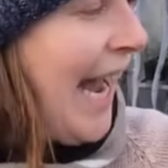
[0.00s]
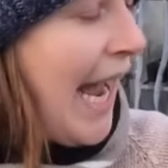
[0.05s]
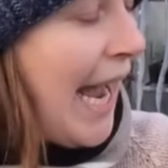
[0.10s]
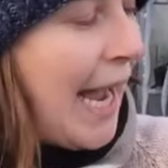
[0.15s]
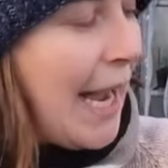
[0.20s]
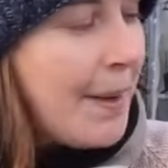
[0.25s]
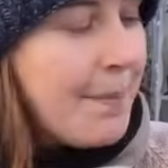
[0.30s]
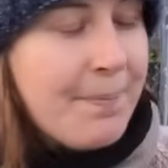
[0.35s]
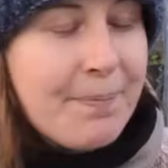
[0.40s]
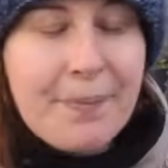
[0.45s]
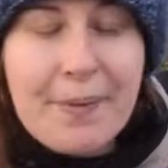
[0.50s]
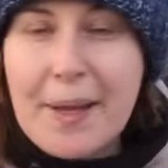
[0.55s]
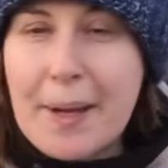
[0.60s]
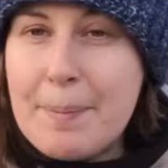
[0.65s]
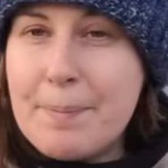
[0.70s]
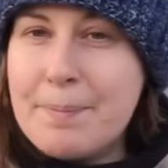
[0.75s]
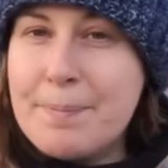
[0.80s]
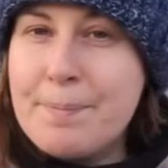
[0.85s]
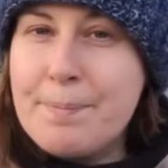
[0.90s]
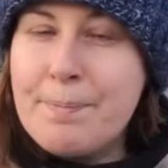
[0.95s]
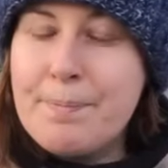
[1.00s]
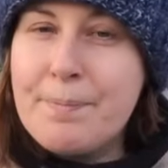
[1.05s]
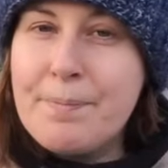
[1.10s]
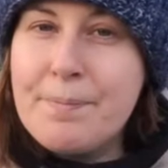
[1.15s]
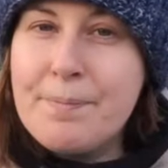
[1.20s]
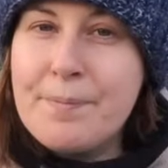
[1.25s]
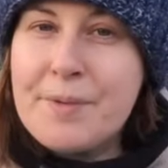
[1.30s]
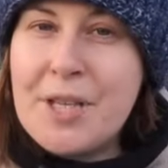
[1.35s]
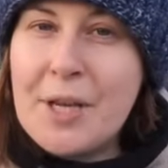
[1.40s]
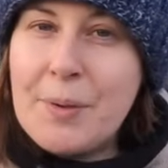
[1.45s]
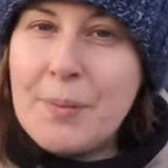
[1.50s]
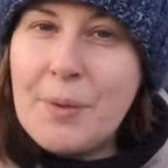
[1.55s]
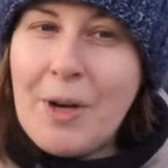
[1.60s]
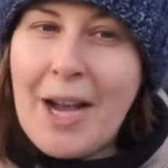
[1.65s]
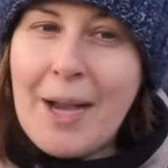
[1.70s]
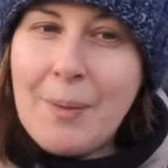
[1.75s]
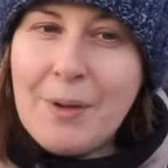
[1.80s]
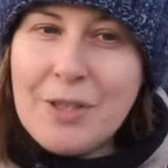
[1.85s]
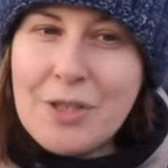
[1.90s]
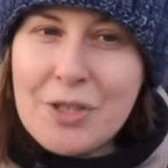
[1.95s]
Um, so
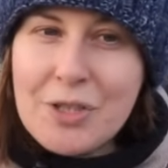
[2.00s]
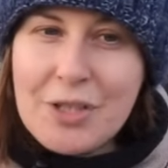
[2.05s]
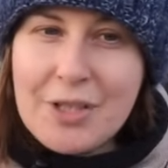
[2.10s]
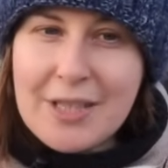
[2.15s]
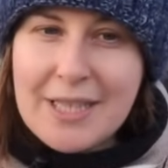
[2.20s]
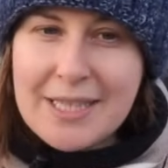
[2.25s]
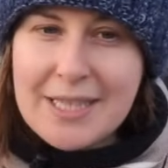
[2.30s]
what I want to do